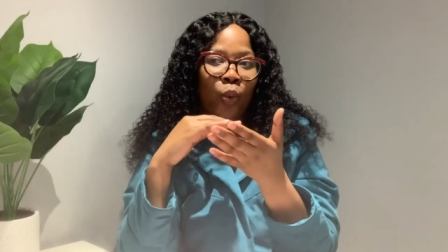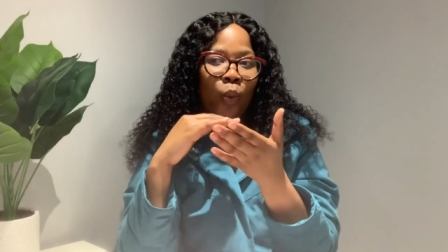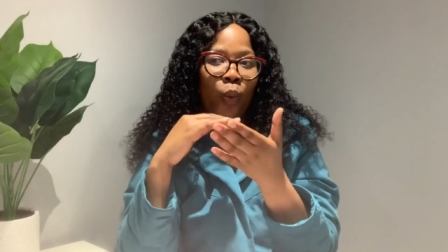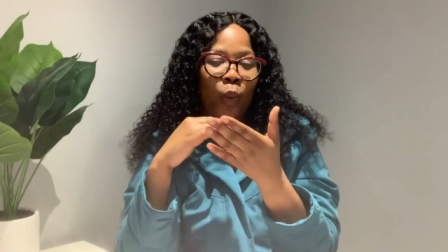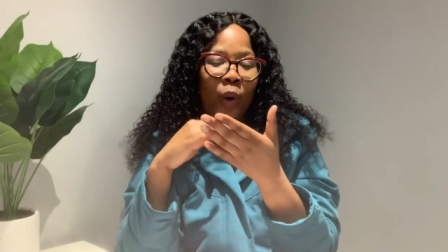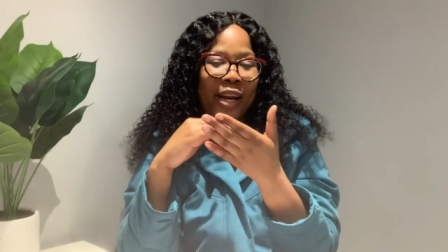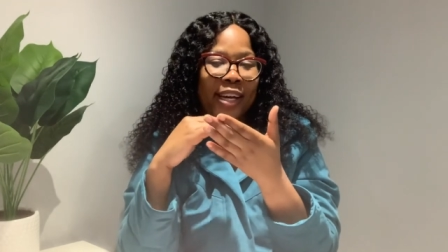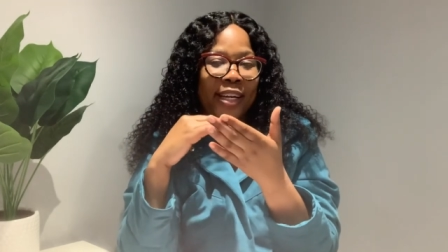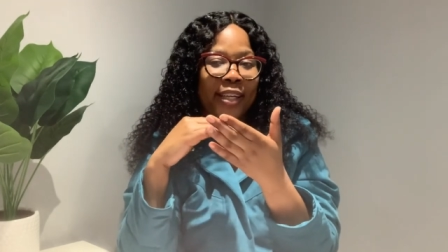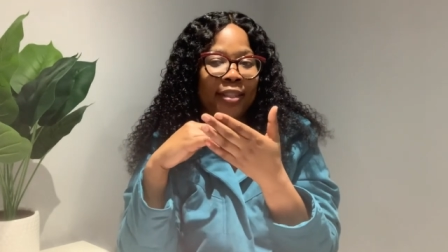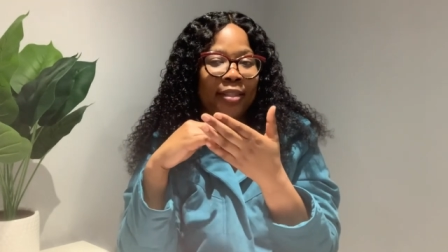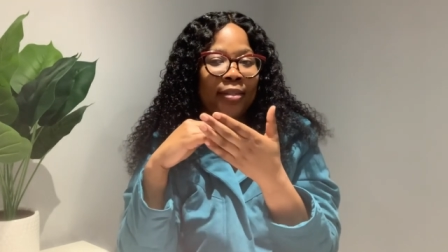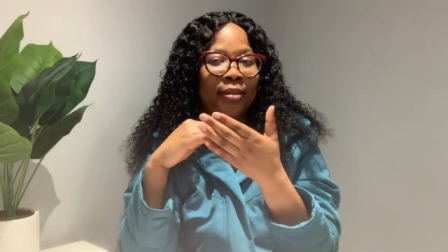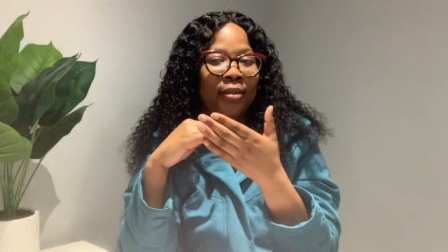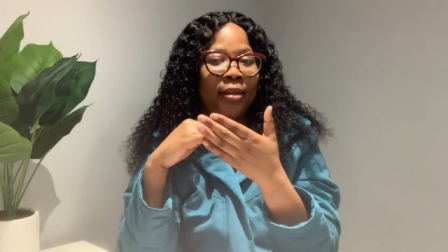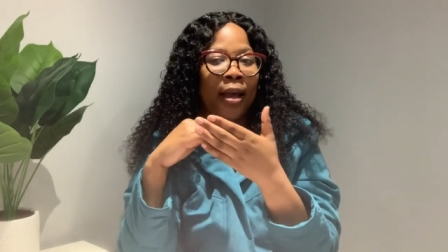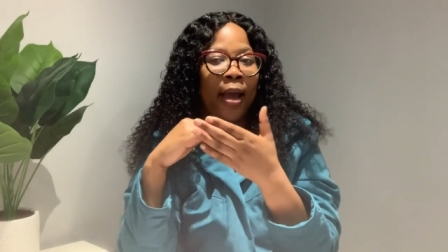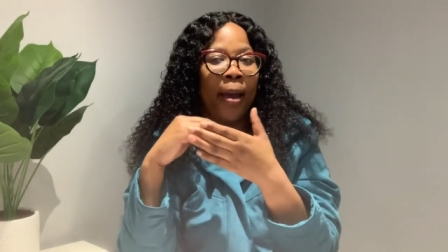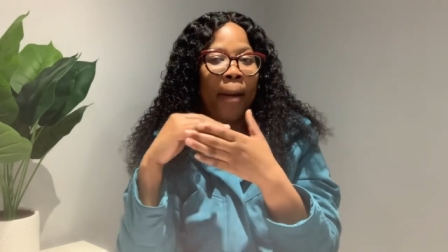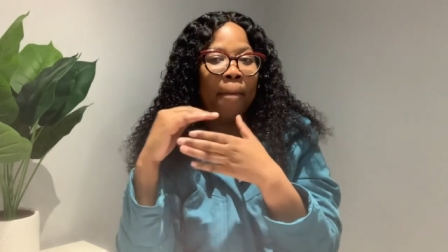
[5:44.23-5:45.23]
what is
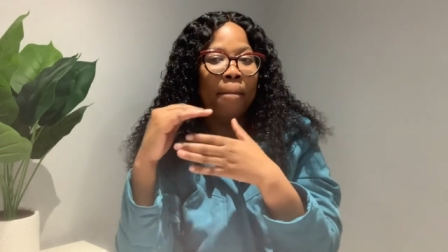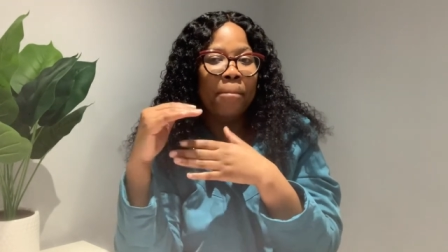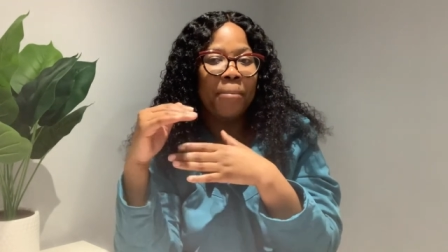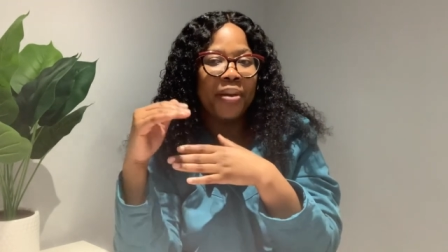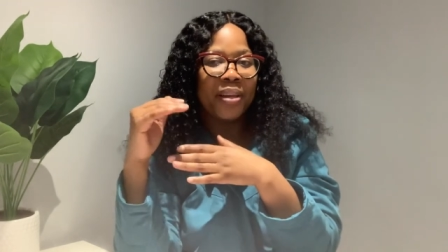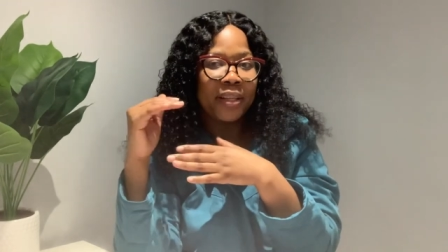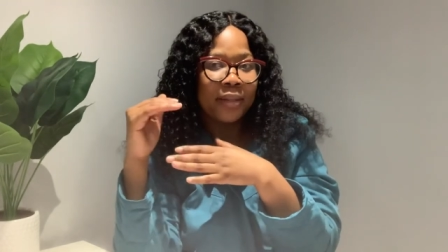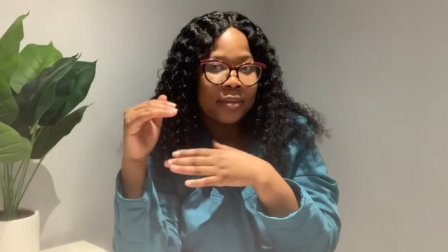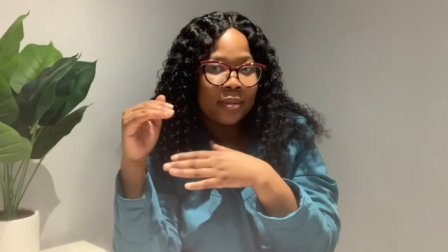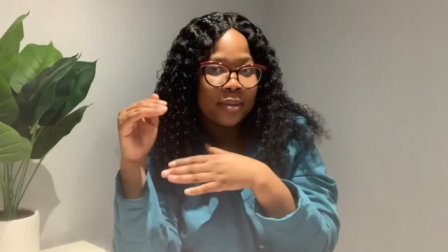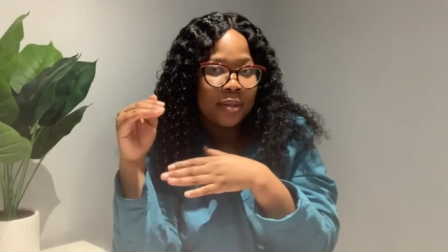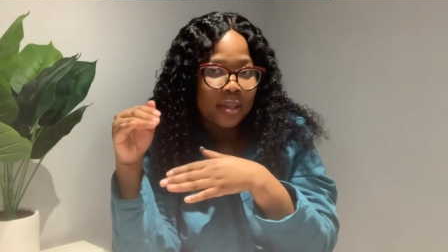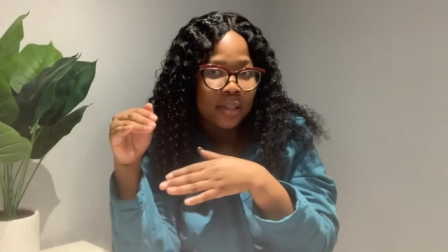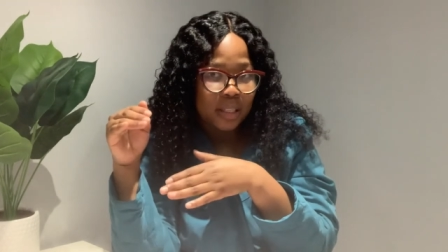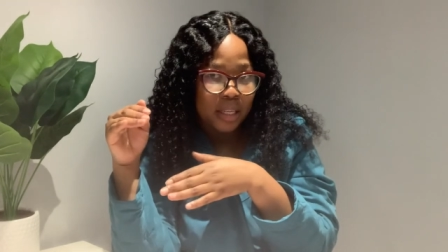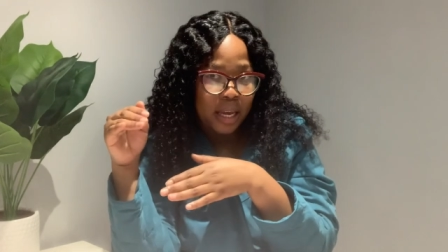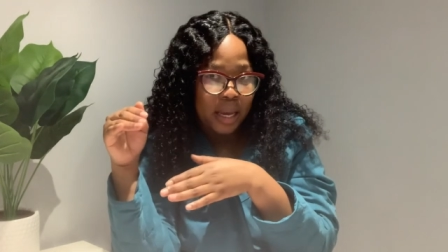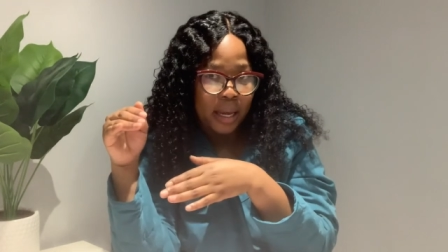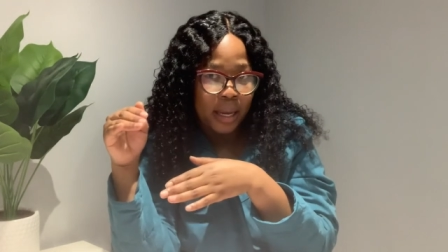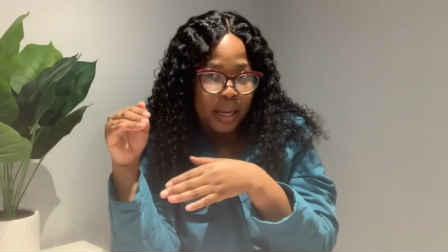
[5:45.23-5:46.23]
being
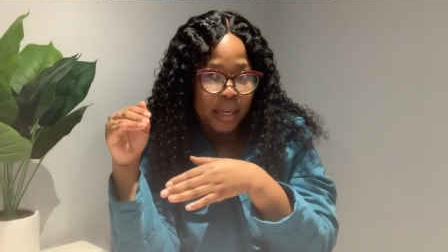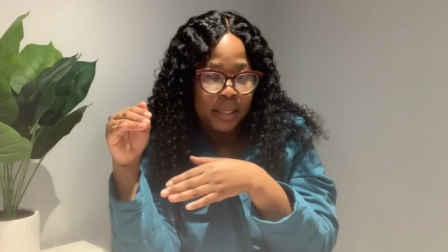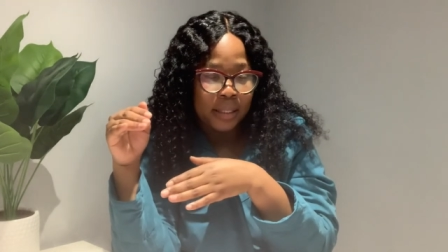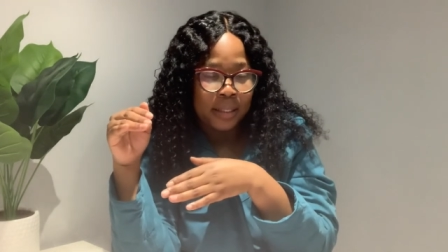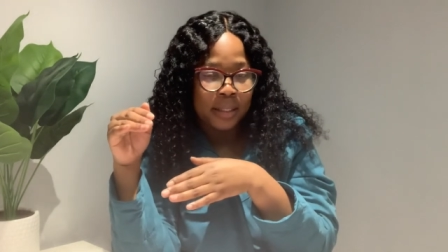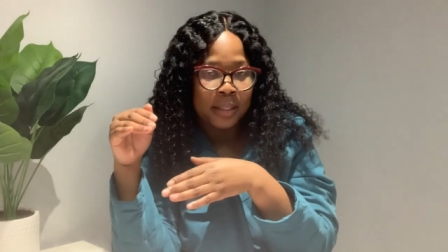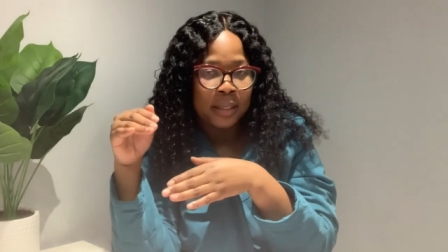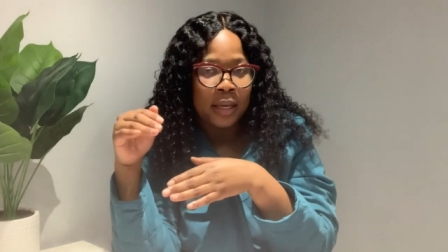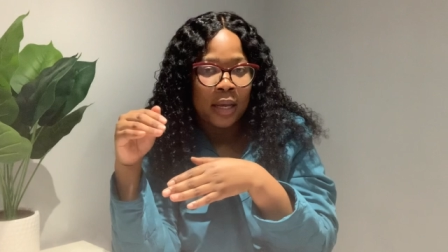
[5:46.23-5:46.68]
said